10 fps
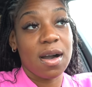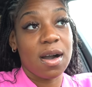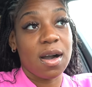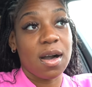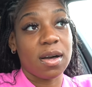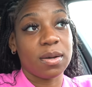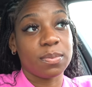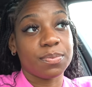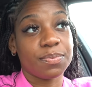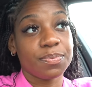
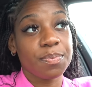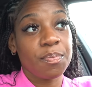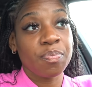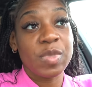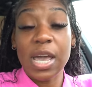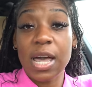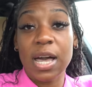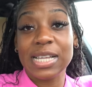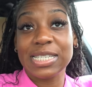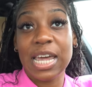Um, yeah
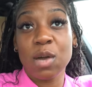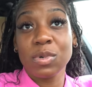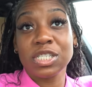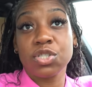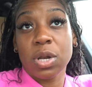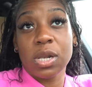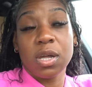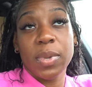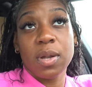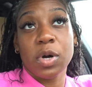and today we're just doing a
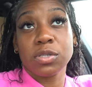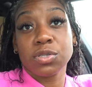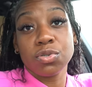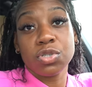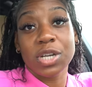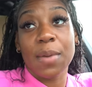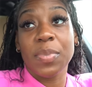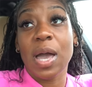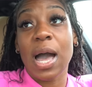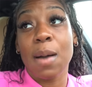little bit more school
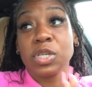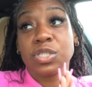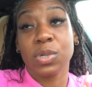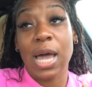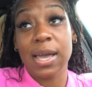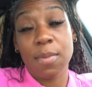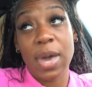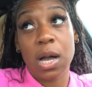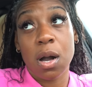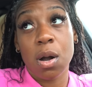shopping i'm gonna when i get
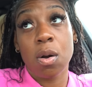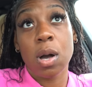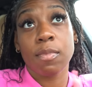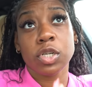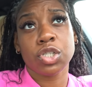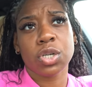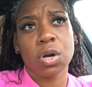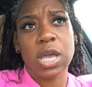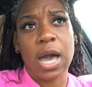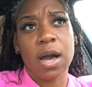back home i'm gonna
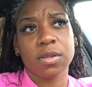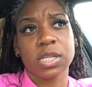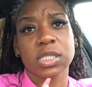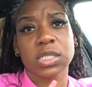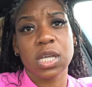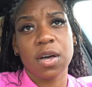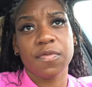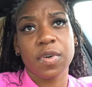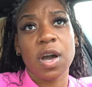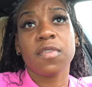show y'all the stuff
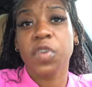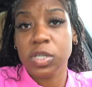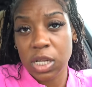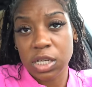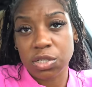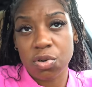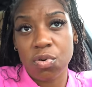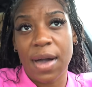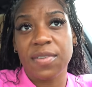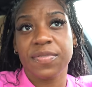her first day of
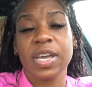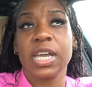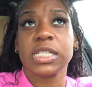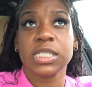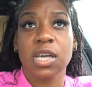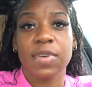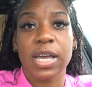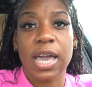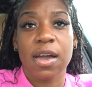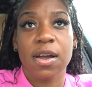school outfit and the stuff i
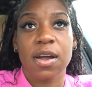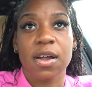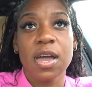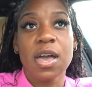got her